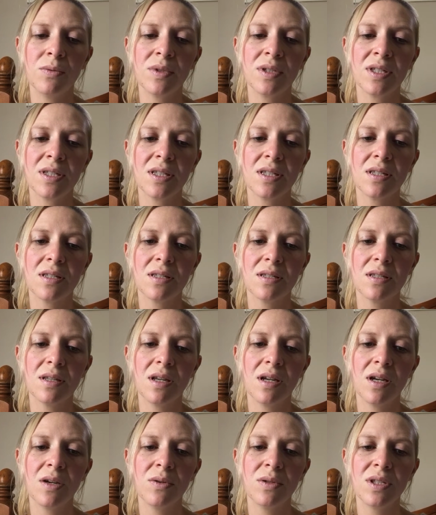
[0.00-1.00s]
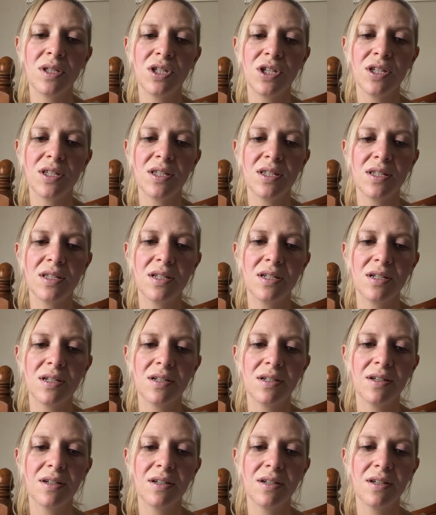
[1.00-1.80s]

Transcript: was just,